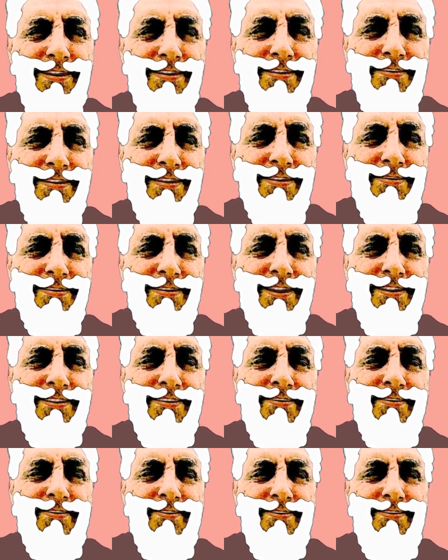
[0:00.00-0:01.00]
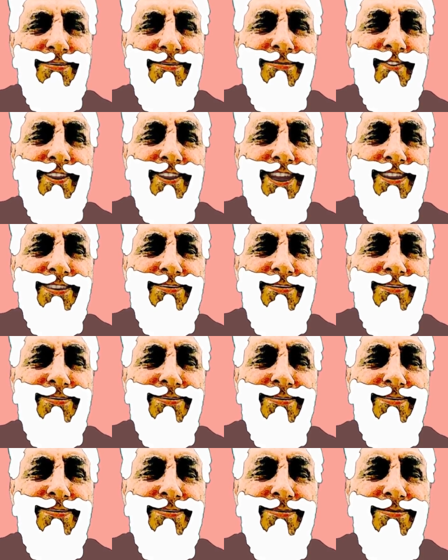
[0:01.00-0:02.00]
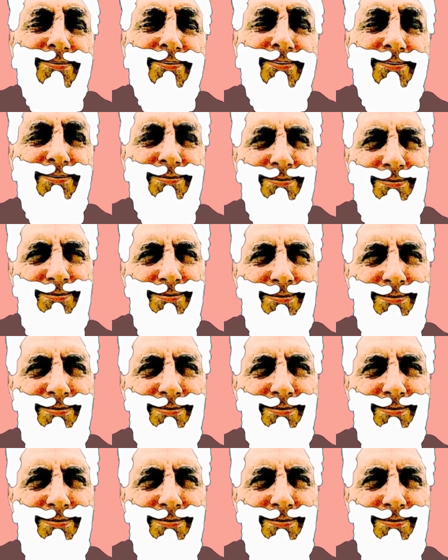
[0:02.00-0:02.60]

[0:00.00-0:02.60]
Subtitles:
it can harm your organs.